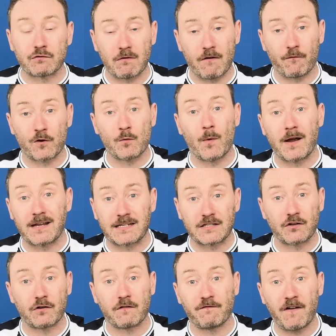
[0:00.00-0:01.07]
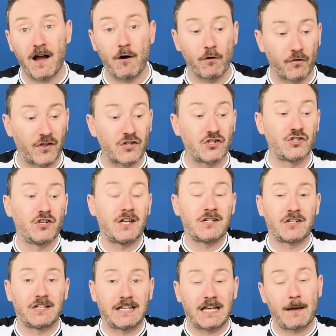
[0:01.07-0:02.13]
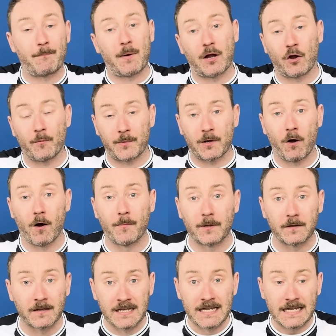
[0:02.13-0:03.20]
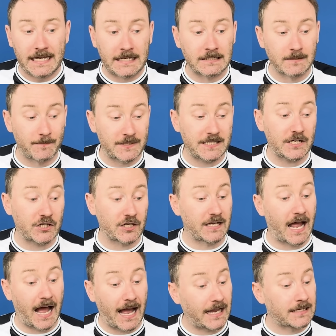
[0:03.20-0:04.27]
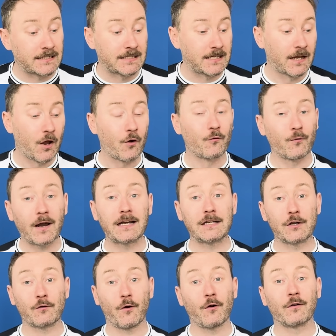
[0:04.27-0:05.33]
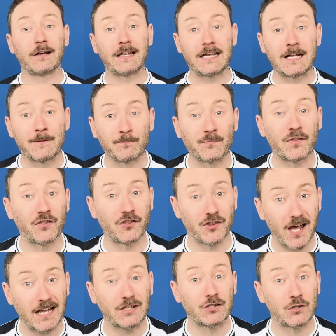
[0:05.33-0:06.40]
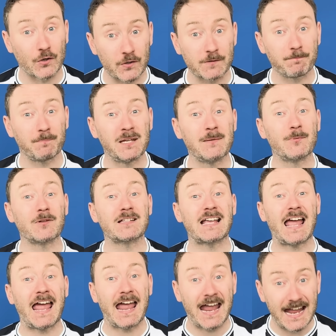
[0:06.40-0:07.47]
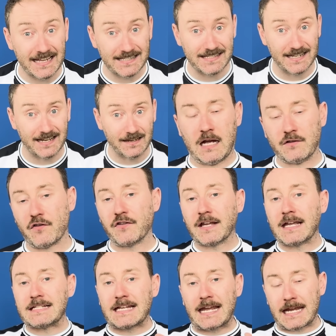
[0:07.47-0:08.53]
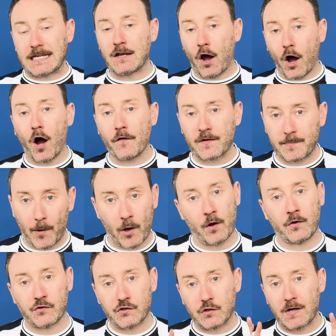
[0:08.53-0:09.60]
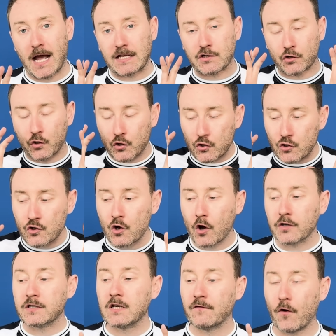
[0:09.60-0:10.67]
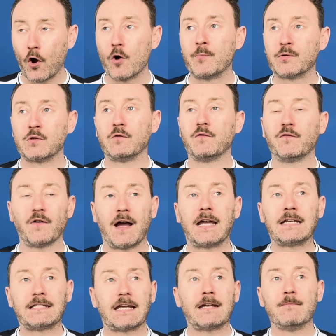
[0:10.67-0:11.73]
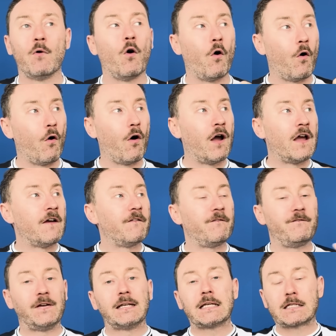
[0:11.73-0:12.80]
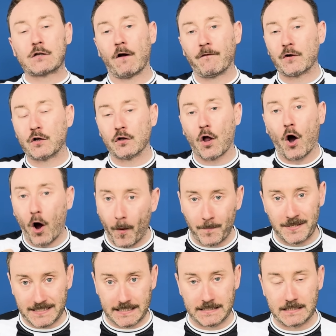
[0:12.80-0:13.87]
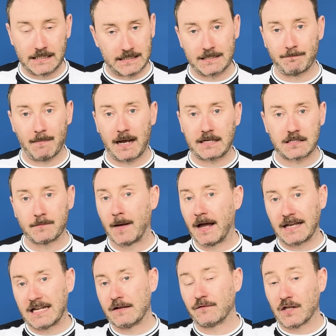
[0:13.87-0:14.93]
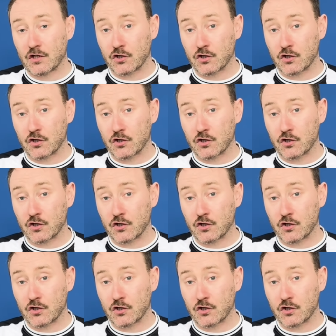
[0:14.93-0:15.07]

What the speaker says: the referee why he hasn't got a foul, then gingerly get back up and hobble into position. And rightly or wrongly, that does people's heads in. And the thing is, in Harvey Barnes, Newcastle could not have hoped to find a more philosophical opposite to Saint-Maximin if they